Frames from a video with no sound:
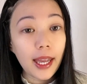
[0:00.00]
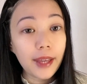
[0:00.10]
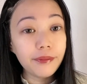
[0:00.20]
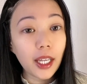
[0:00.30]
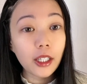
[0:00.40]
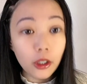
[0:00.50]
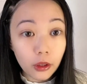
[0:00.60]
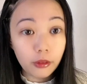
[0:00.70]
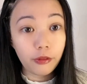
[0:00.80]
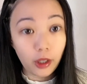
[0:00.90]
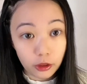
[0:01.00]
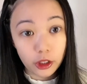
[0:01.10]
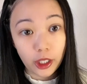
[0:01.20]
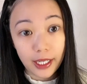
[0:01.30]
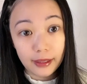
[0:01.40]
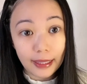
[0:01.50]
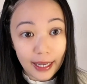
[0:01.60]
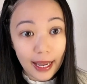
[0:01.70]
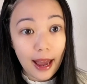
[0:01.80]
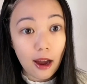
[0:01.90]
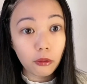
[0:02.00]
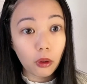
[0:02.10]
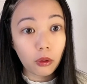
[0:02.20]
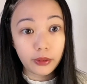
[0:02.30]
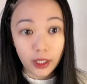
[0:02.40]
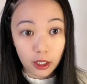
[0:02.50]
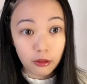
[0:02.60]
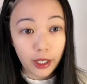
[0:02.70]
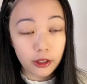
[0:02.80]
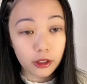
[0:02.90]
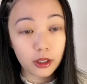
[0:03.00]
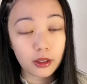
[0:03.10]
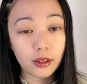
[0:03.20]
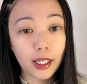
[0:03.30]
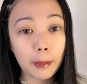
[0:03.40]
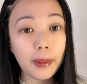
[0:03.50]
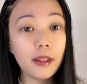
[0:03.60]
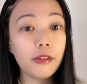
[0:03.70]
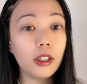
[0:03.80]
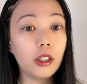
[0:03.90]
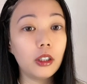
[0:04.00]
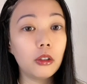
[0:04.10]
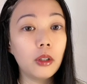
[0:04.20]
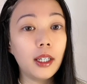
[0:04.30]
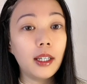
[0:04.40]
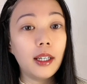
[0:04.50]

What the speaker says: And a good feng shui layout or decoration can benefit you